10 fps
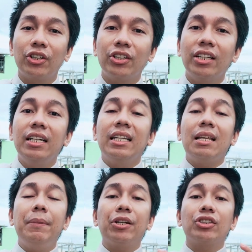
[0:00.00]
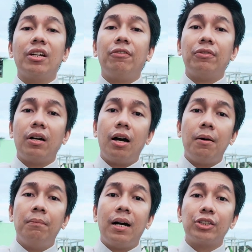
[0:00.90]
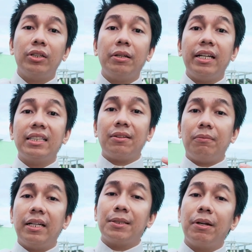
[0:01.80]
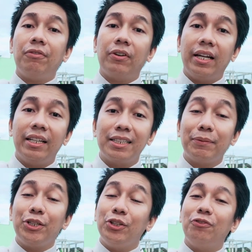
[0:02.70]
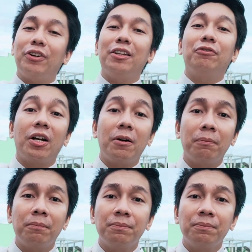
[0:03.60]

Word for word: yun. Nabili ko siya, um, actually, it's, a, it's my friend. It's my new friend from